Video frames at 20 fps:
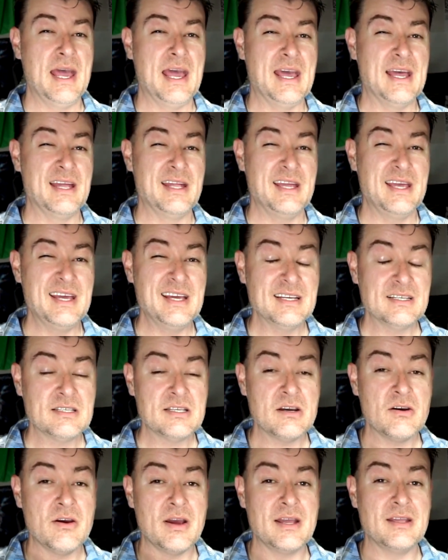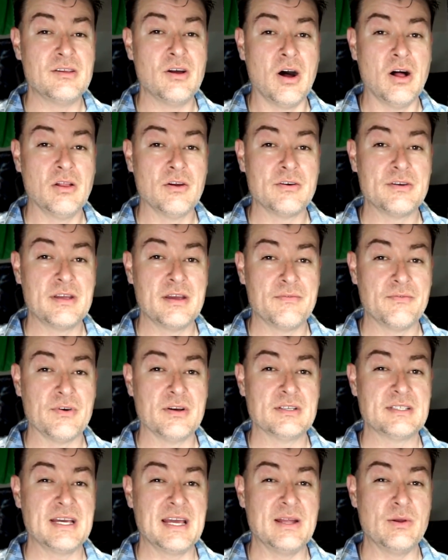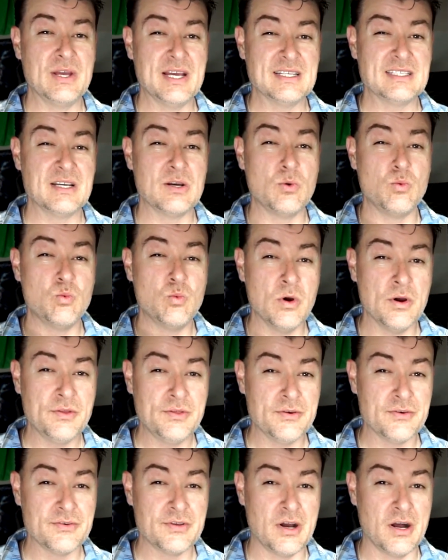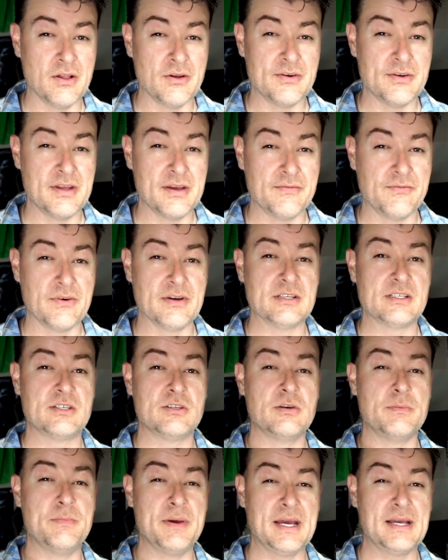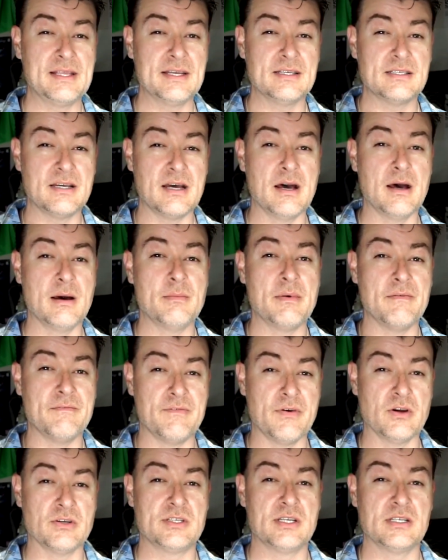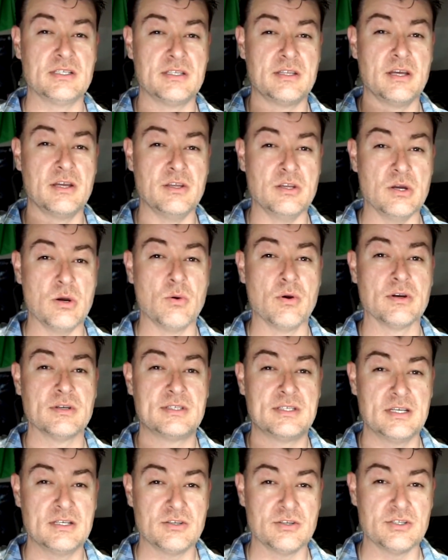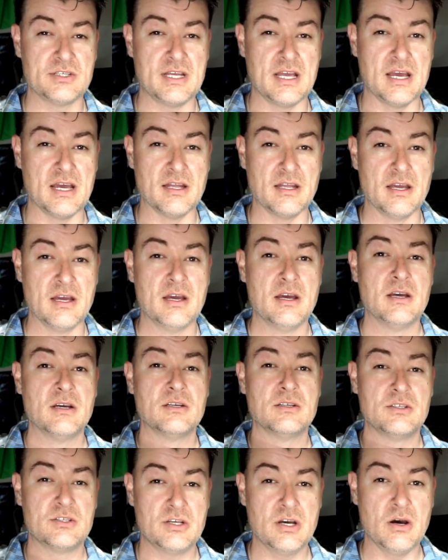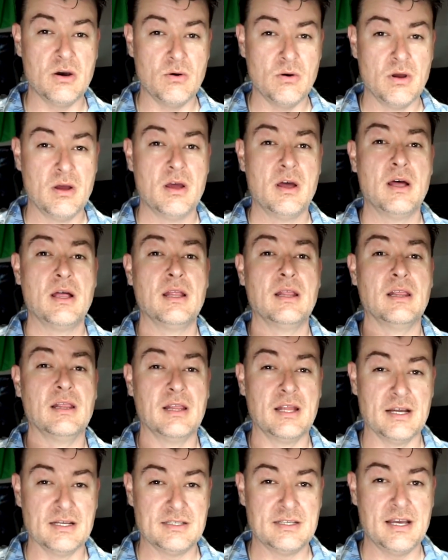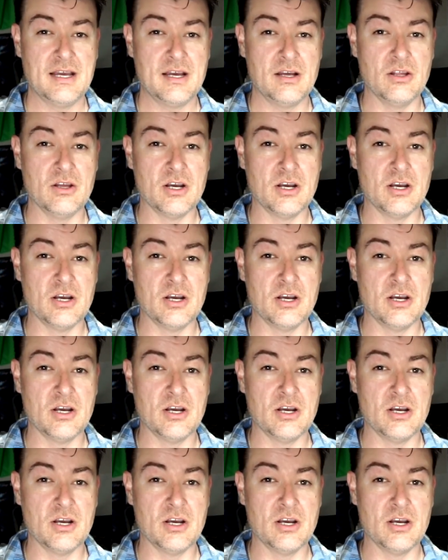and is there a dollar difference, and is it worth your dollar difference to pick this up versus the Neewer scissor stand? So let's take a